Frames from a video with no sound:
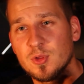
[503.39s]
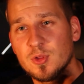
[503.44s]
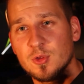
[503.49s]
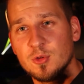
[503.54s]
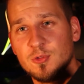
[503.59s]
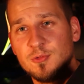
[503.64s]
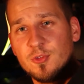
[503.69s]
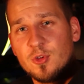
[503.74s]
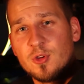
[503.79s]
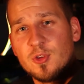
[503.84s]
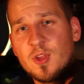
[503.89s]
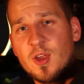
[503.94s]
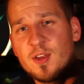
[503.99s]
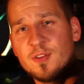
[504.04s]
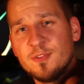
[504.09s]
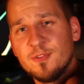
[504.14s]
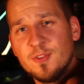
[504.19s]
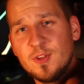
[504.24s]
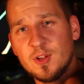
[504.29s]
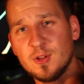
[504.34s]
So if you're
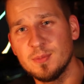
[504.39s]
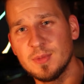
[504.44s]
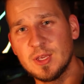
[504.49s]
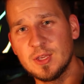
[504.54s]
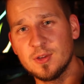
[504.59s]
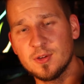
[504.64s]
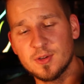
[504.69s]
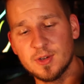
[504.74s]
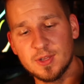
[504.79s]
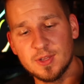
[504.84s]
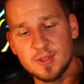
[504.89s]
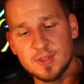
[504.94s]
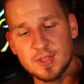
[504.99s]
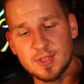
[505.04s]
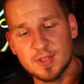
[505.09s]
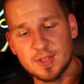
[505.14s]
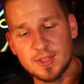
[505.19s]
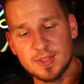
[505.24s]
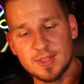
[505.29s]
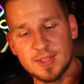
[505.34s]
not filming or
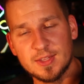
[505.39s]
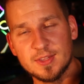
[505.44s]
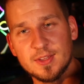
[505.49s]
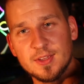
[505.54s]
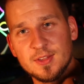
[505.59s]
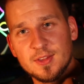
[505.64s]
anything like that,